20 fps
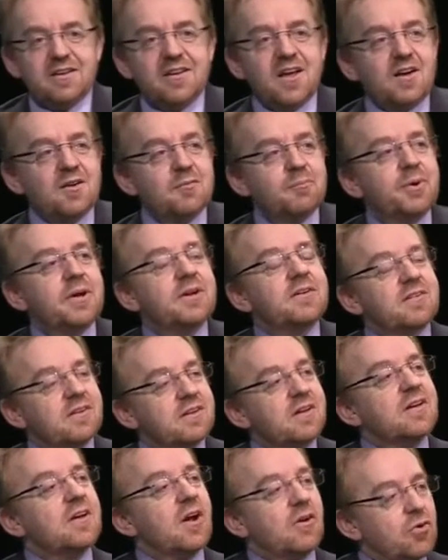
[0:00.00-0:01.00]
Now,
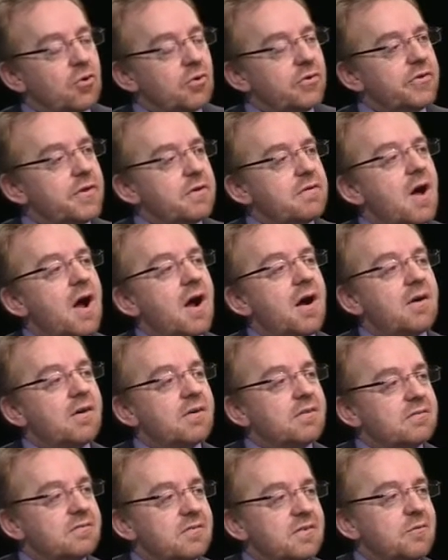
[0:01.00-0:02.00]
but of course, there
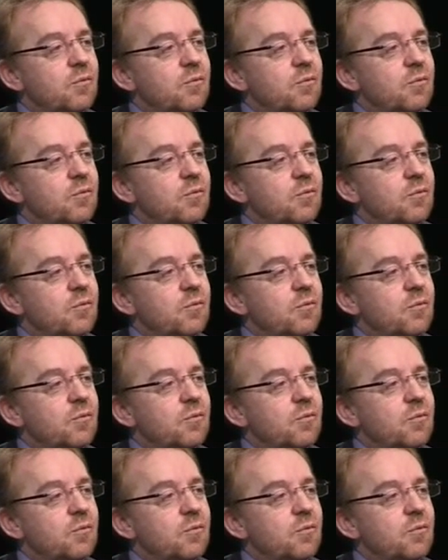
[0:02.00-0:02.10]
are